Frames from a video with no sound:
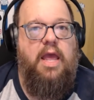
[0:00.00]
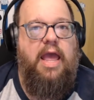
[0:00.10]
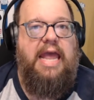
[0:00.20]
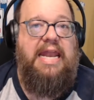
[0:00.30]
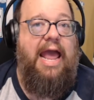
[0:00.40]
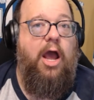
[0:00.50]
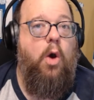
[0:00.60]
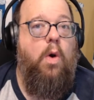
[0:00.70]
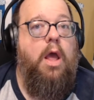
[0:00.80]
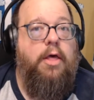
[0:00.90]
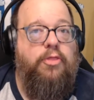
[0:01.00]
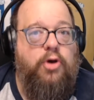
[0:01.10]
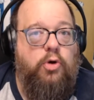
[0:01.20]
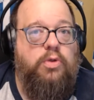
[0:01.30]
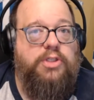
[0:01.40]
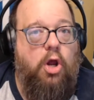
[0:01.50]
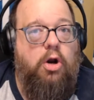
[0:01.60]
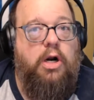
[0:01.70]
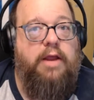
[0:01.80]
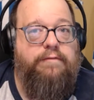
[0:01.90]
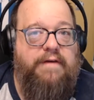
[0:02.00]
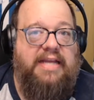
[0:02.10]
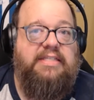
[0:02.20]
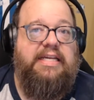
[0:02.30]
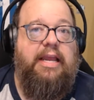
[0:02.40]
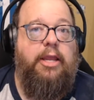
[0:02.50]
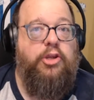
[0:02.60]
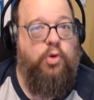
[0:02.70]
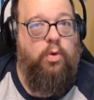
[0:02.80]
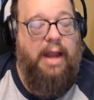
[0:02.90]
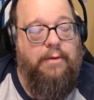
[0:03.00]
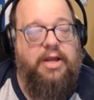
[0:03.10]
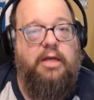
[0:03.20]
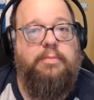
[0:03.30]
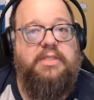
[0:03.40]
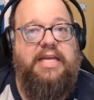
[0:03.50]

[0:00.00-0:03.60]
and how those are affecting your outcomes